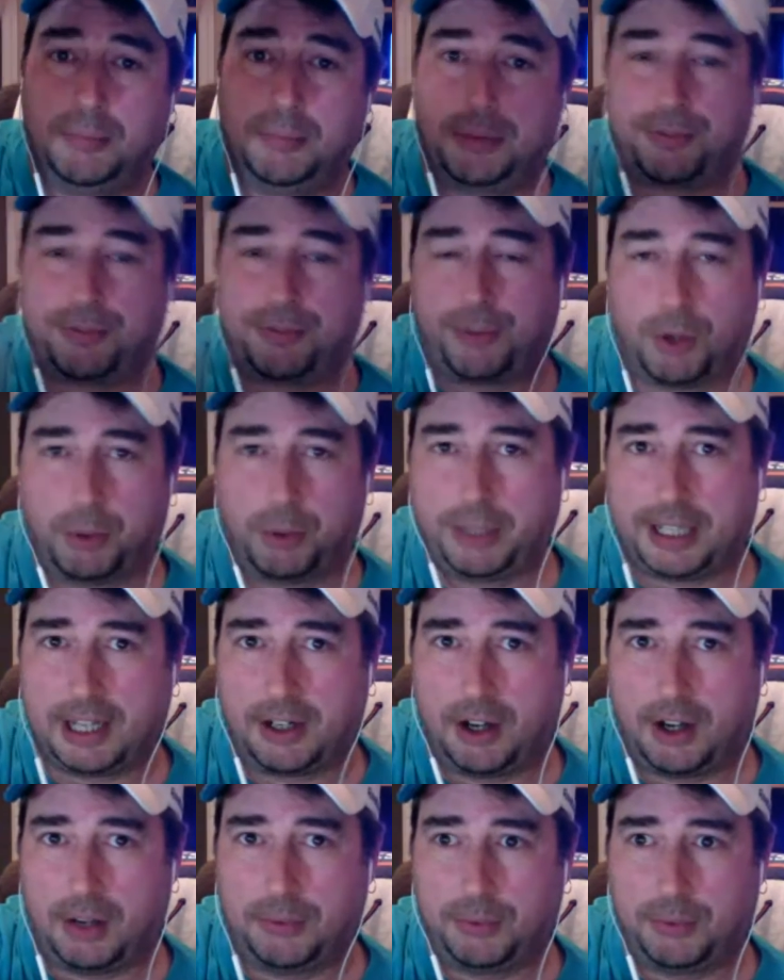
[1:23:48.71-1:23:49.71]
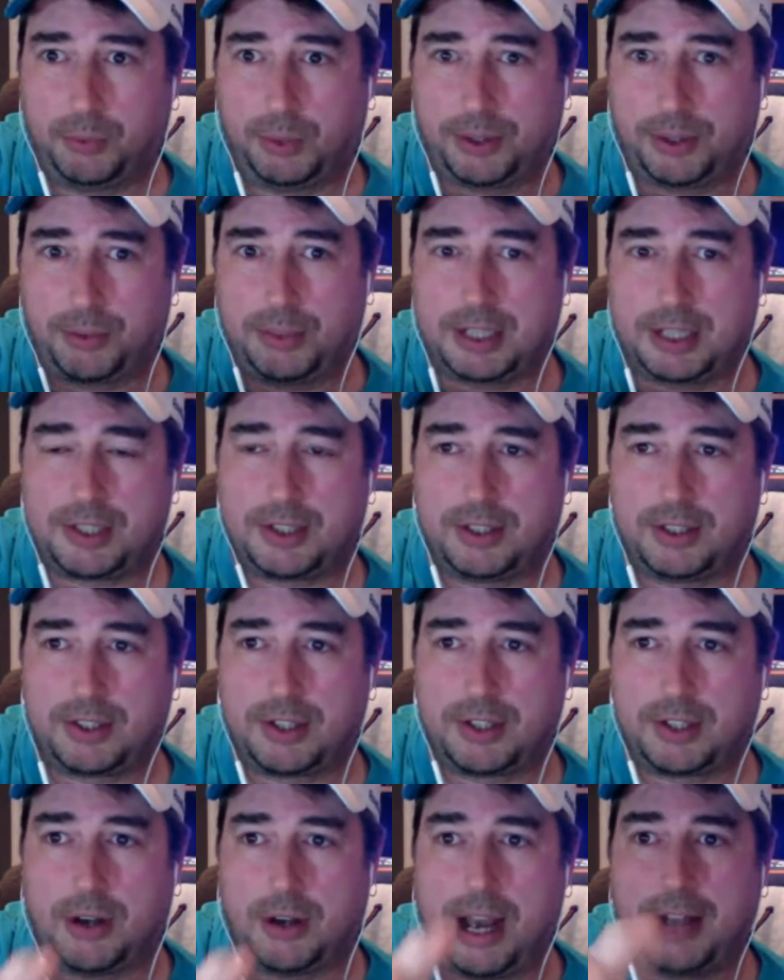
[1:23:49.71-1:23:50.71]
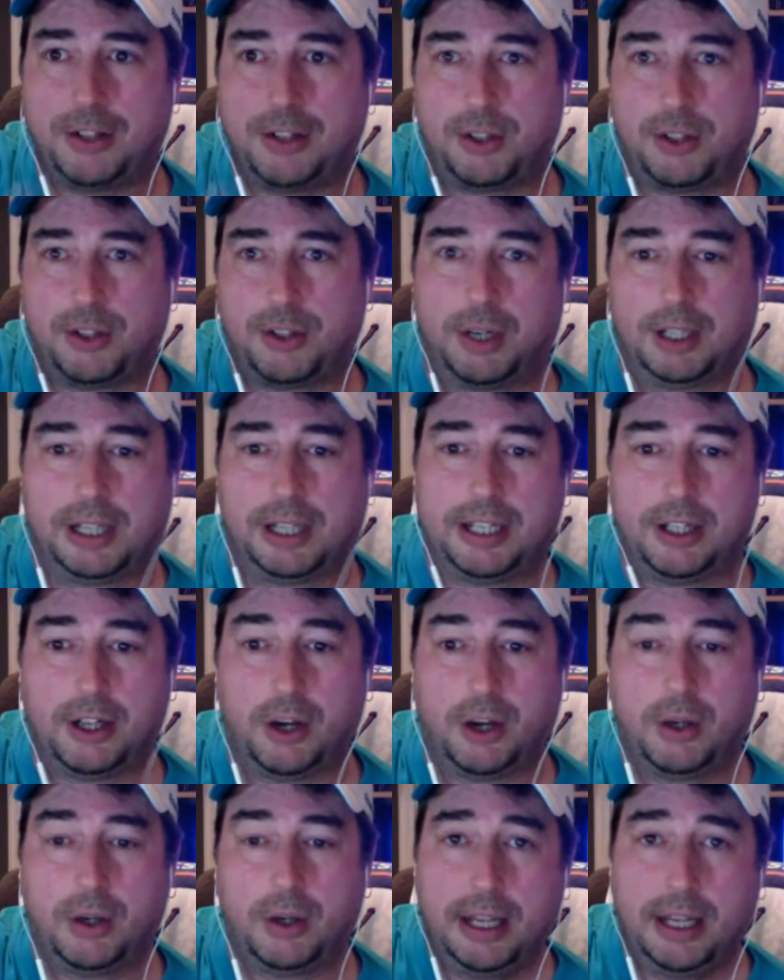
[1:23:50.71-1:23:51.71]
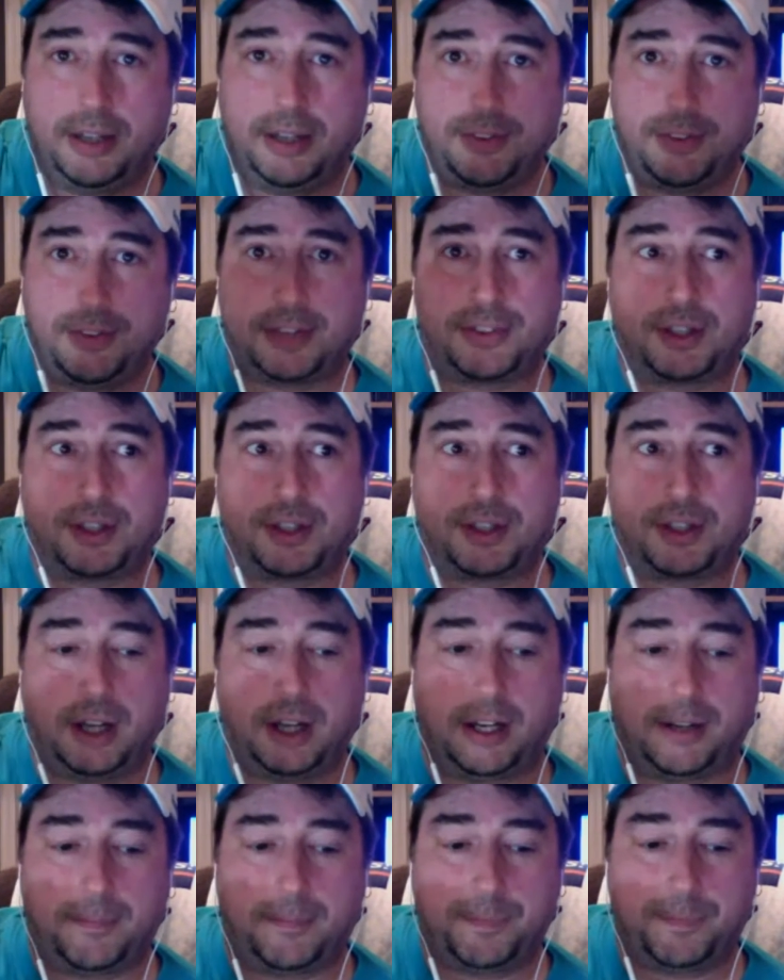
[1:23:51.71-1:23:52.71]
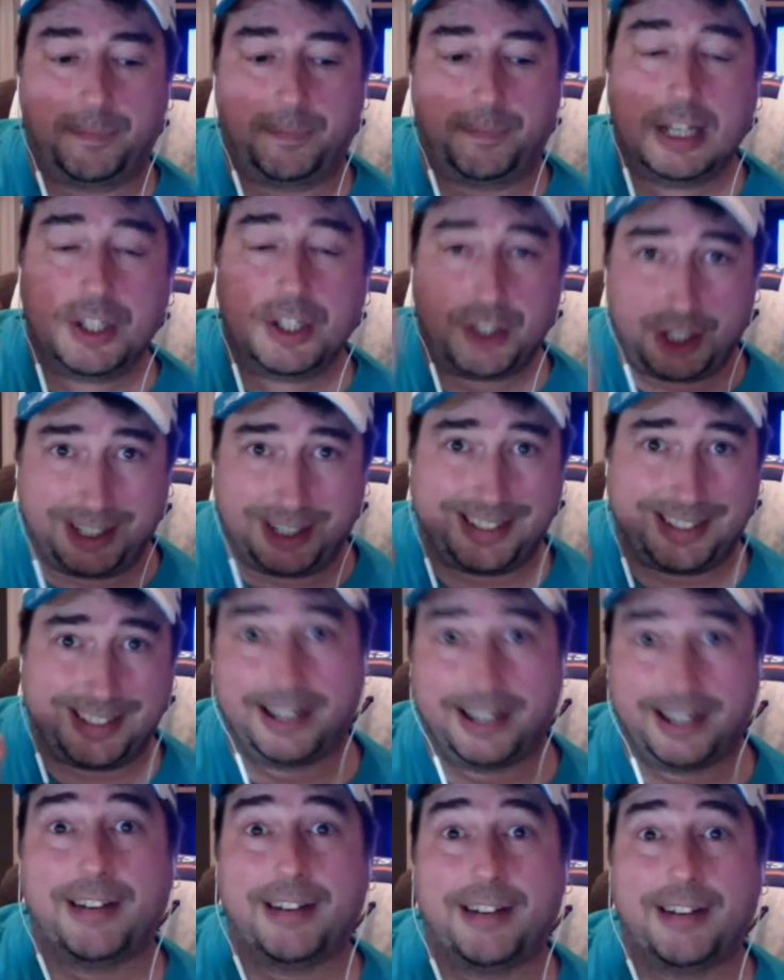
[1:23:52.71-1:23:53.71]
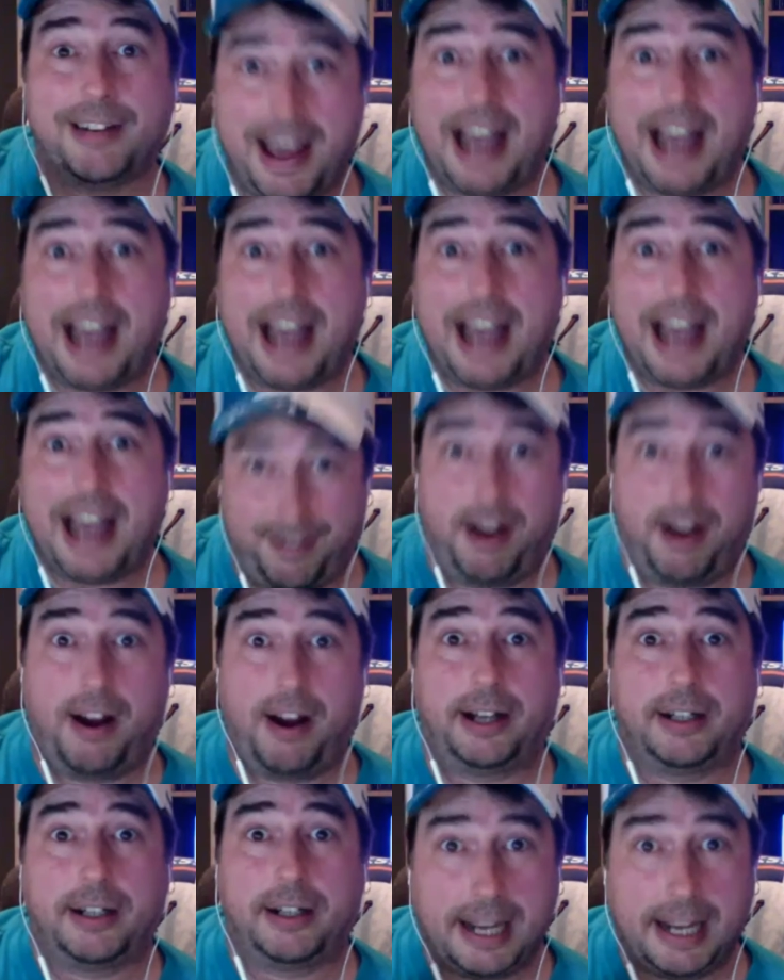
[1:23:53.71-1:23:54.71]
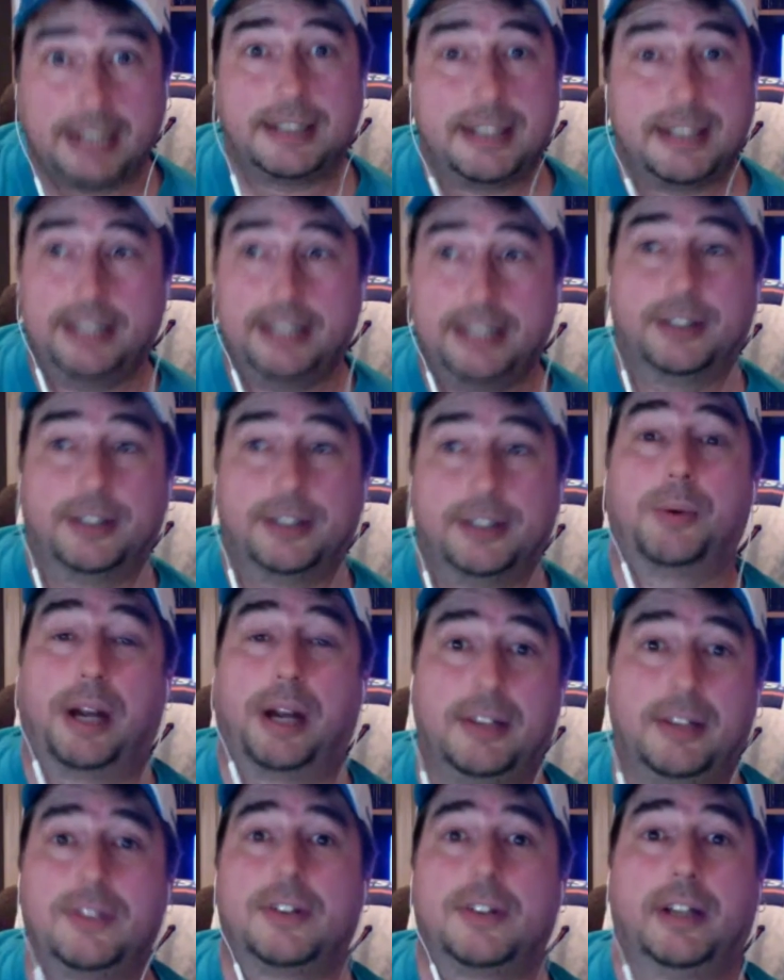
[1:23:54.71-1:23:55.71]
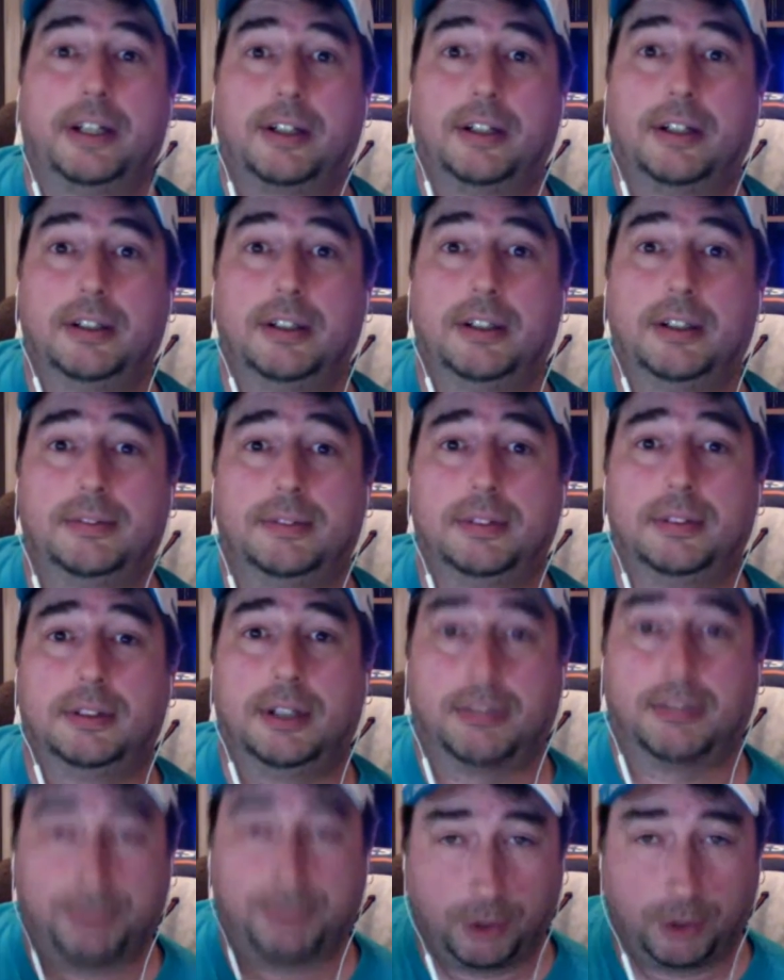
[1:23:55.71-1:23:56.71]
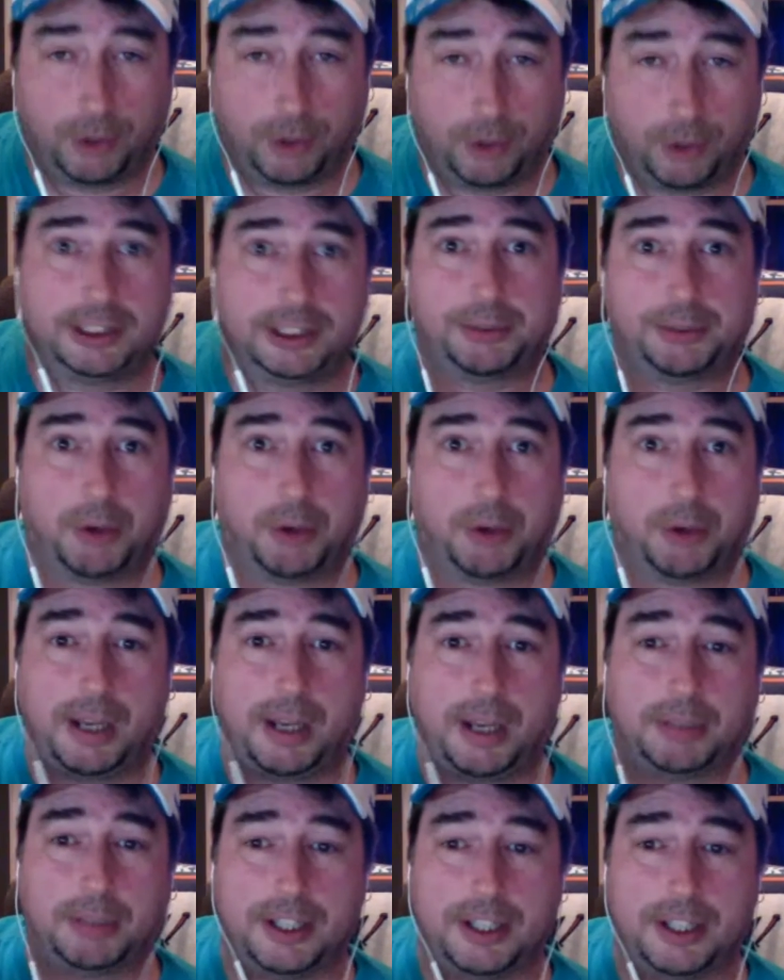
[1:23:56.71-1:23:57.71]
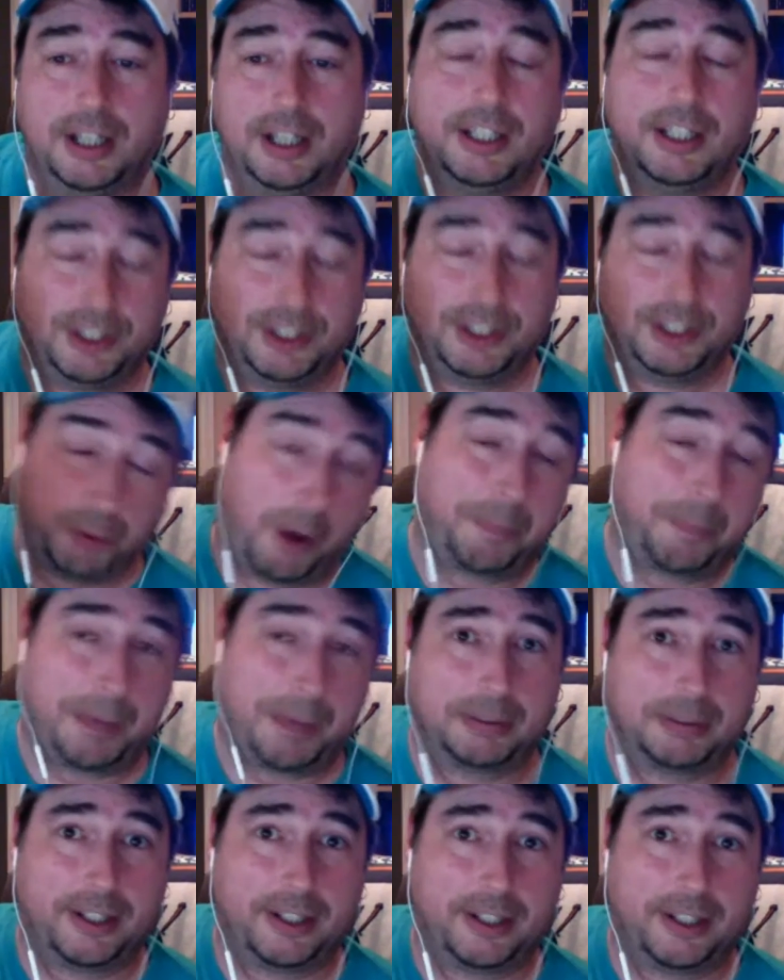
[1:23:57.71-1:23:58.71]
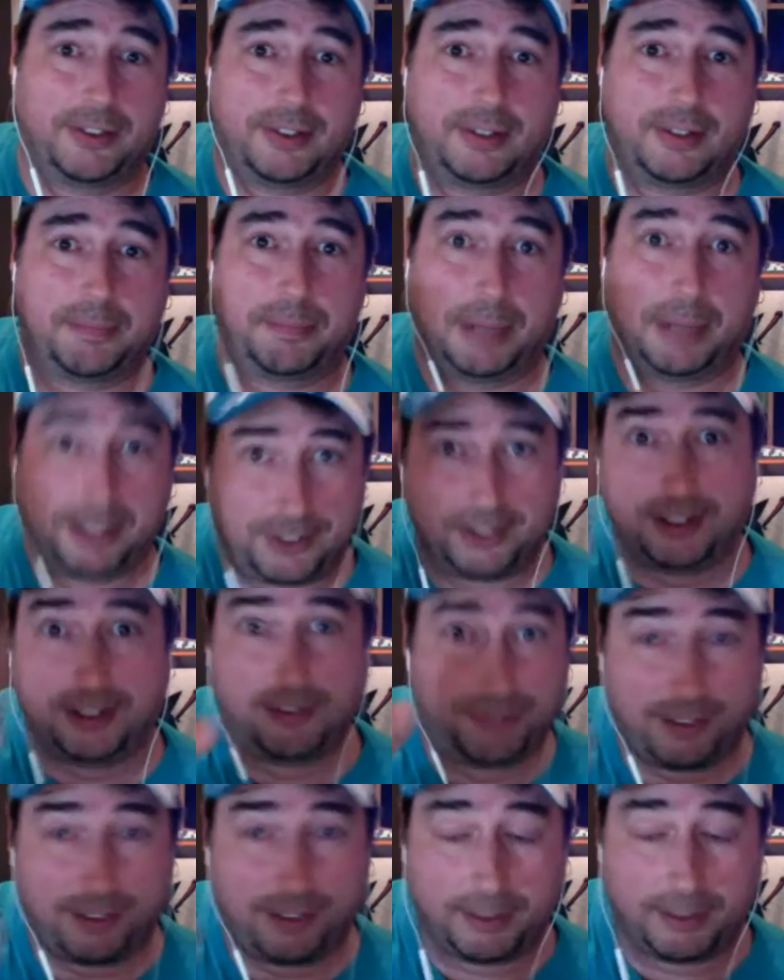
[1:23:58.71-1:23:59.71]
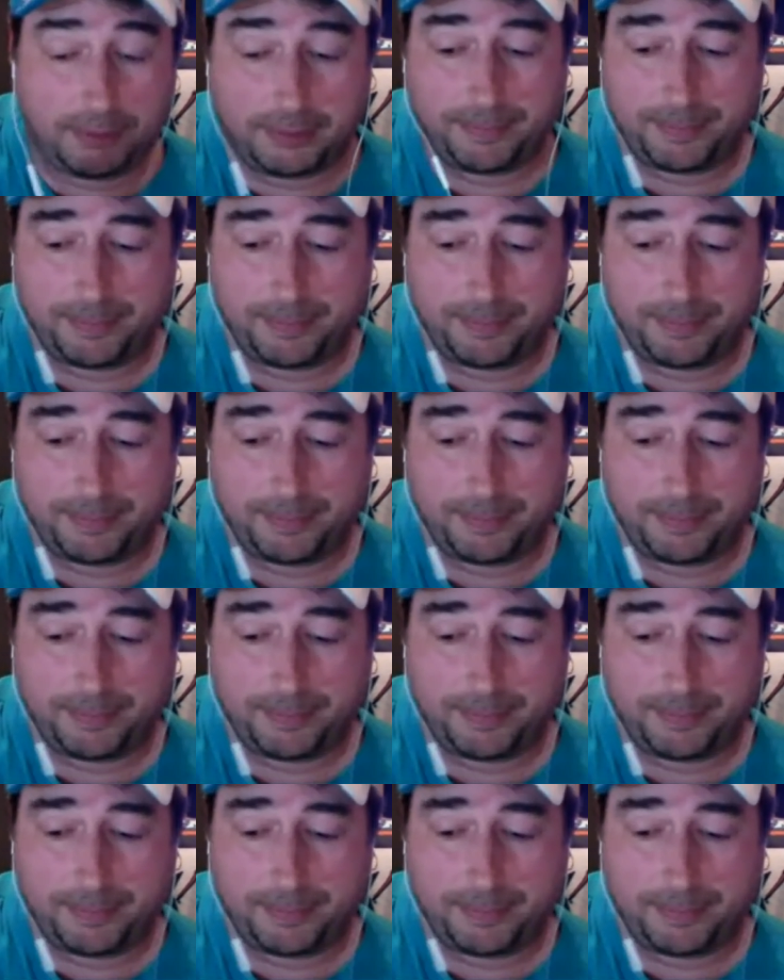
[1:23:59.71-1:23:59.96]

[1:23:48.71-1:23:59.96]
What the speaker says: Before we get on with the rest of this, though, I do want to let you know that she did in fact find a teal rain slicker. Unfortunately, she won't be able to use it, but she did find one.